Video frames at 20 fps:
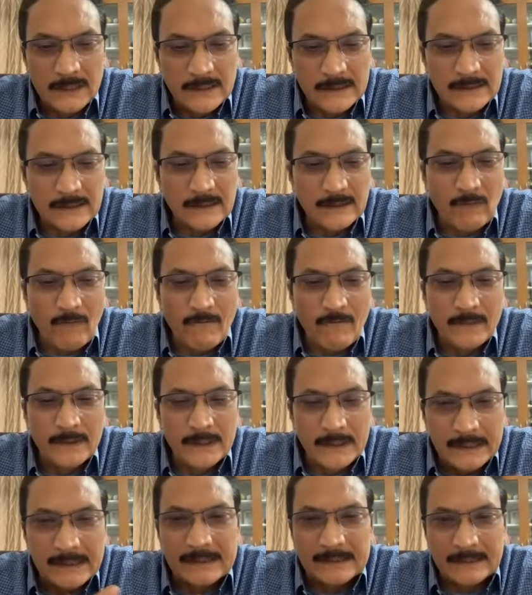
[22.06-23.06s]
is
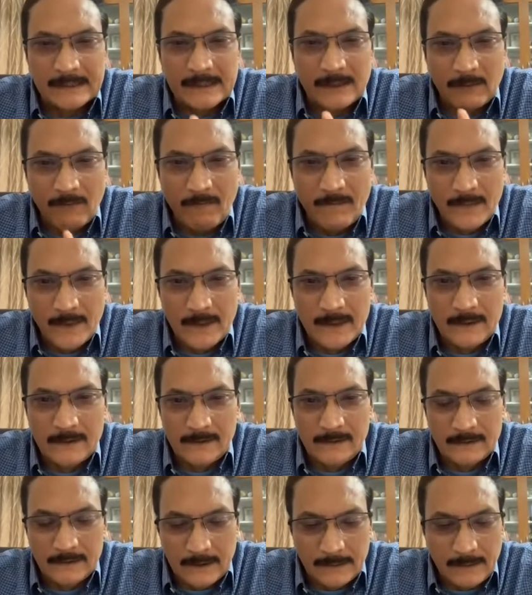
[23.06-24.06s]
risk.
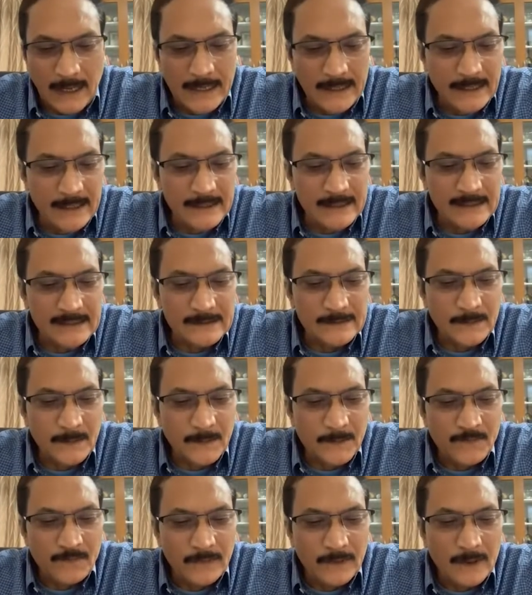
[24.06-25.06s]
Idea is,
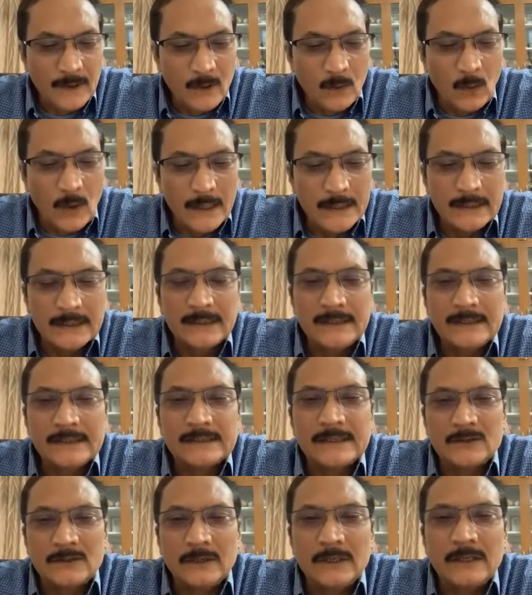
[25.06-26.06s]
what are the
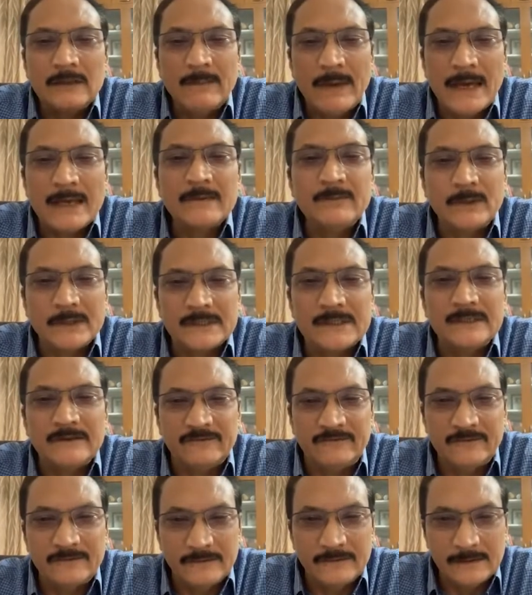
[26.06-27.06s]
risks actually the bank
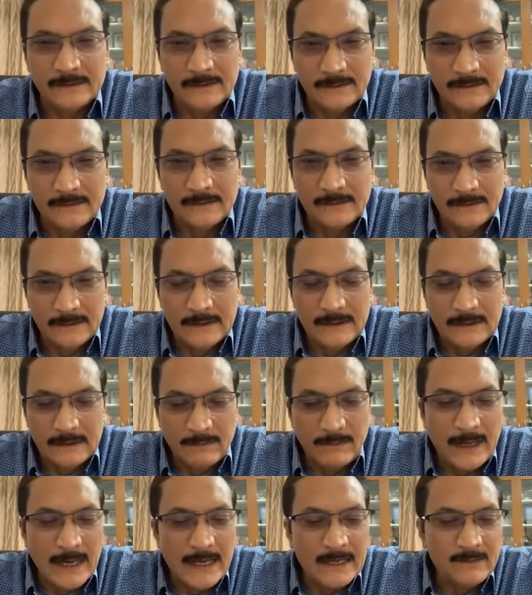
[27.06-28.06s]
perceive?
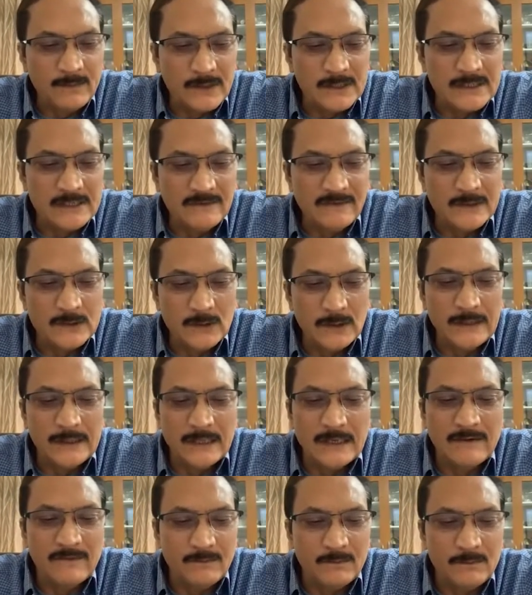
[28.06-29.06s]
Bank perceive actually
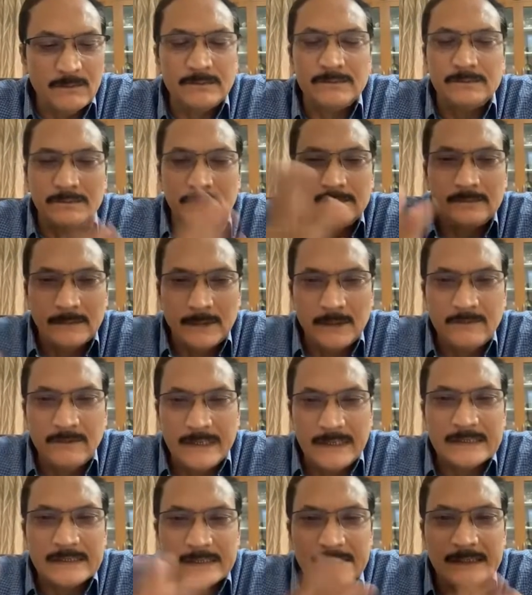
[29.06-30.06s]
there are
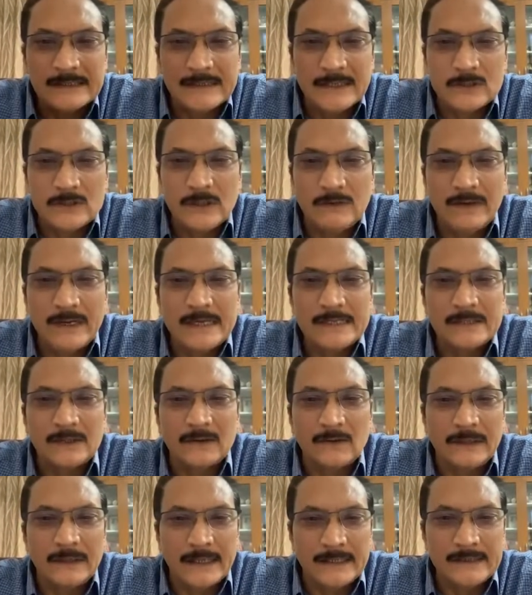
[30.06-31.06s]
various risks actually when I
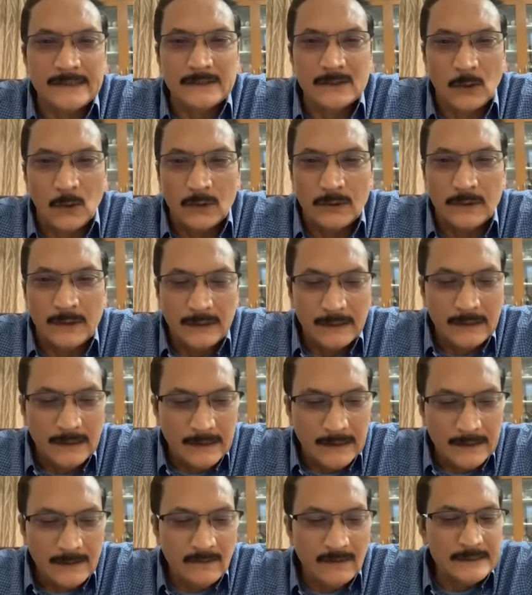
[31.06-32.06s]
securitize a loan.
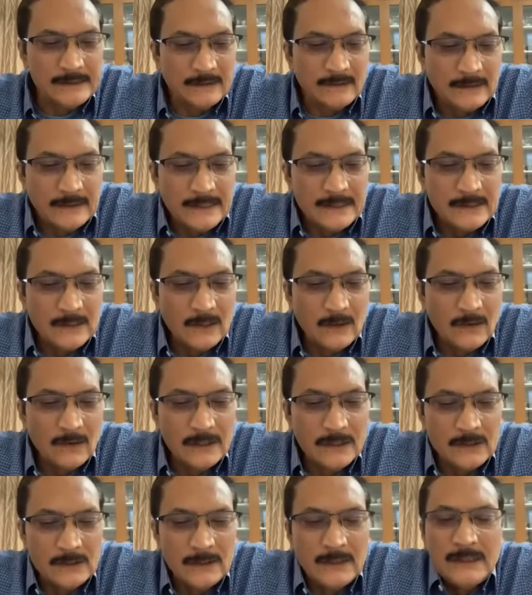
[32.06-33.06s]
When I securitize a loan,
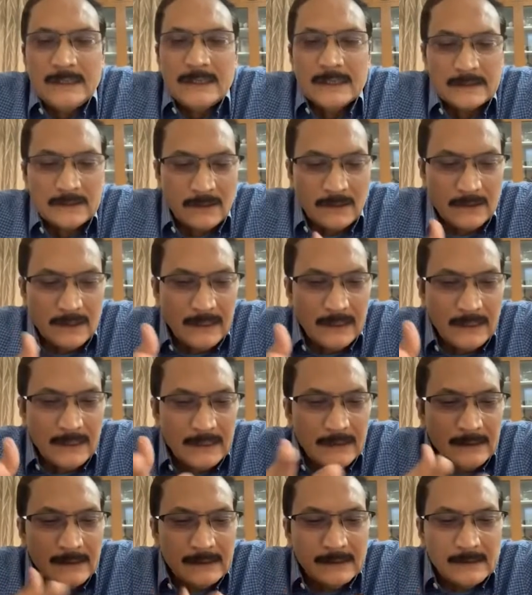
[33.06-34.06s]
actually it has got
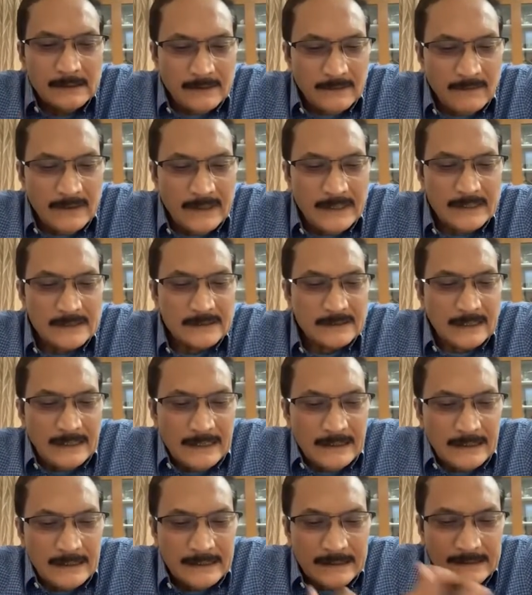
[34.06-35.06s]
various
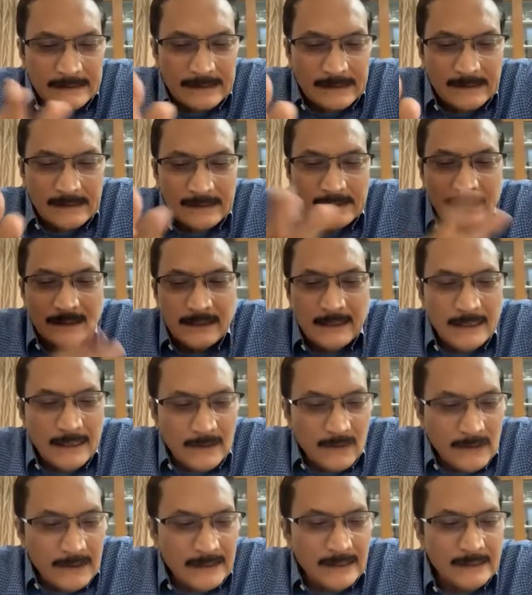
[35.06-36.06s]
credit risk,
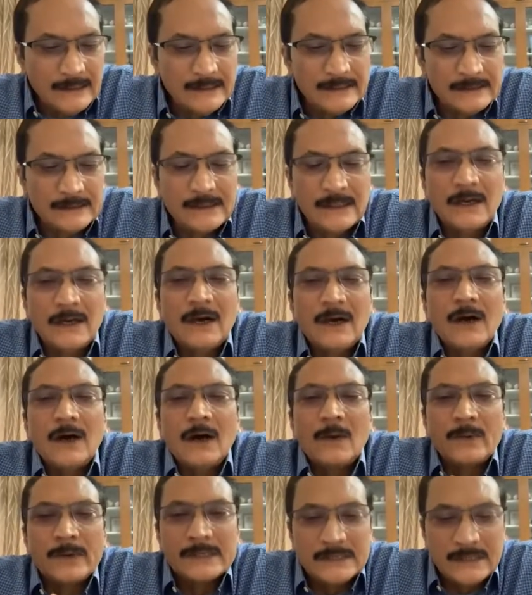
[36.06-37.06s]
liquidity risk,
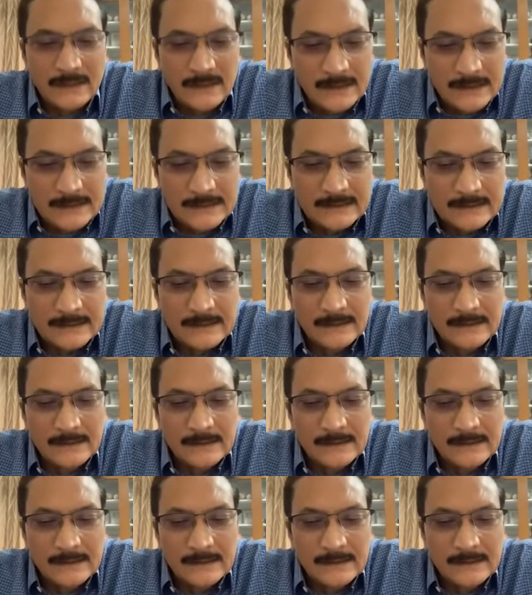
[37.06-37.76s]
operational risk,